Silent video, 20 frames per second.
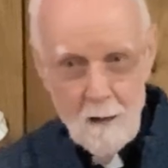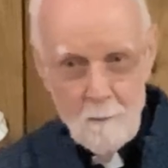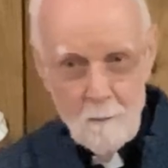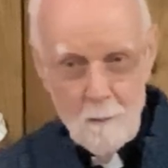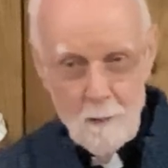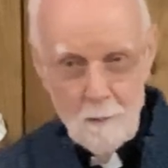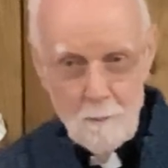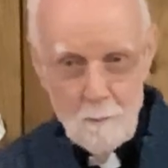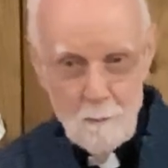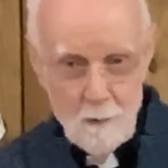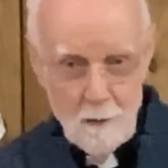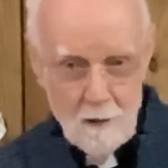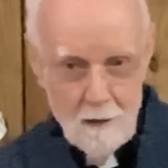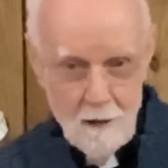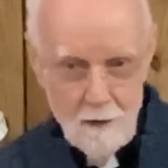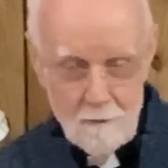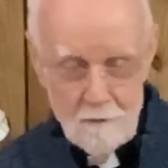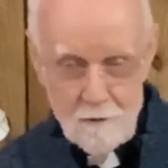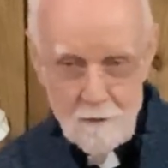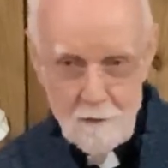But
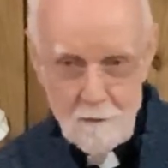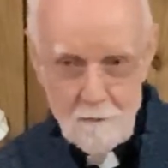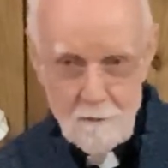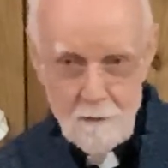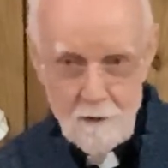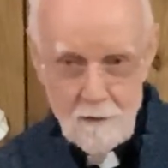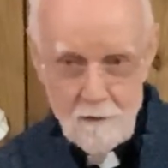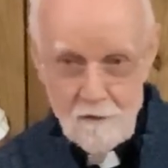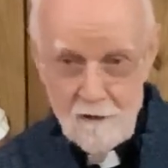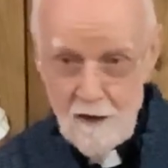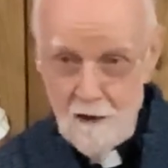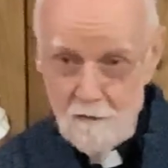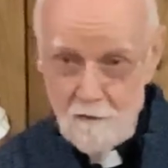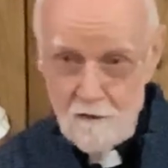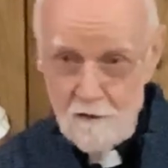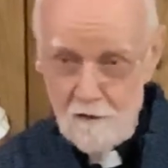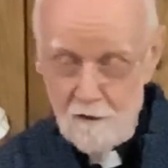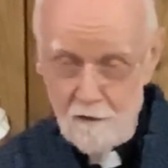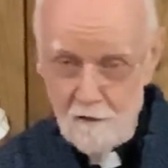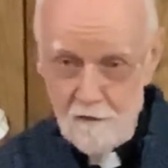because of a
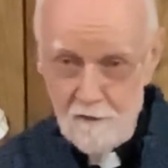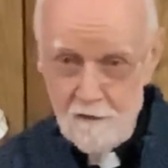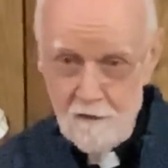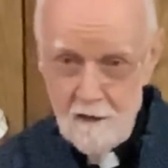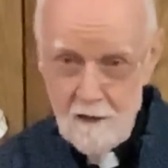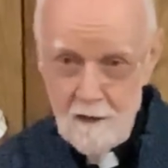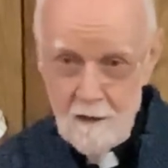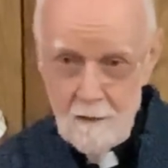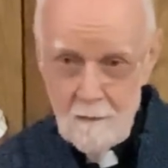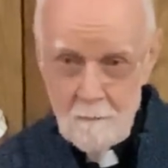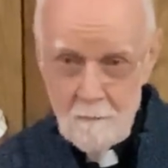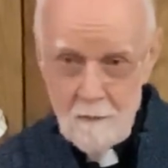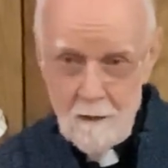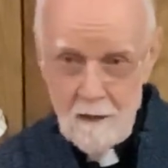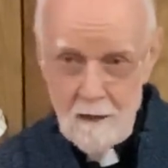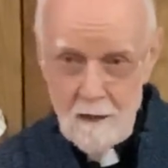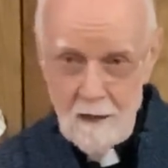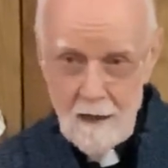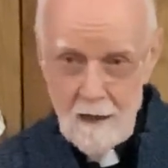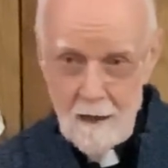census,
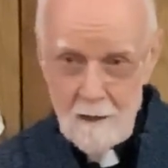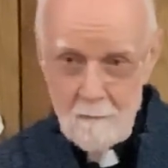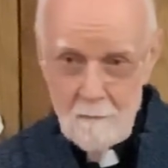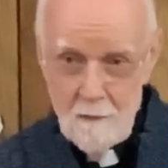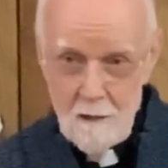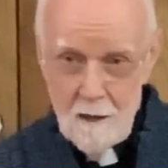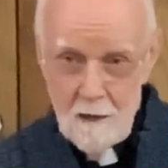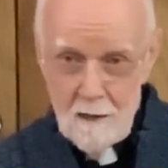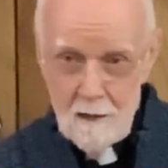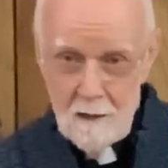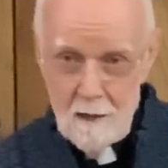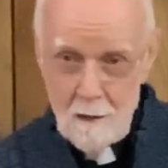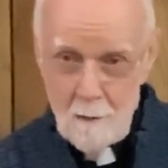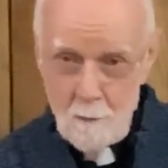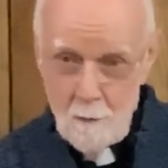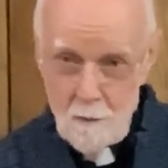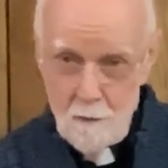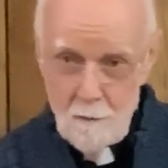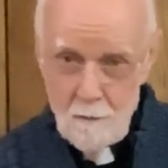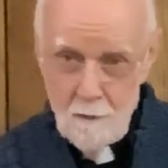they
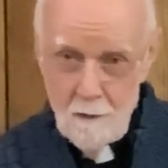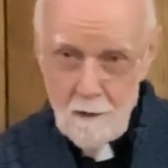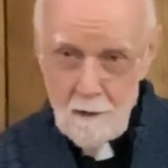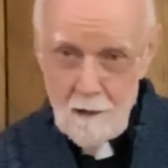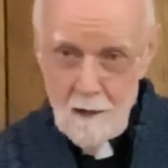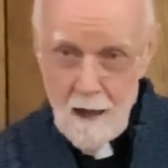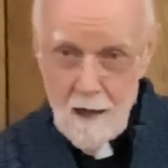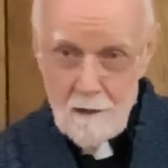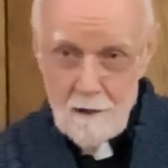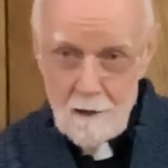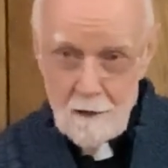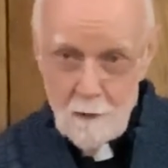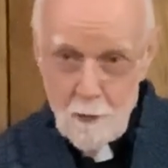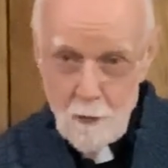were not at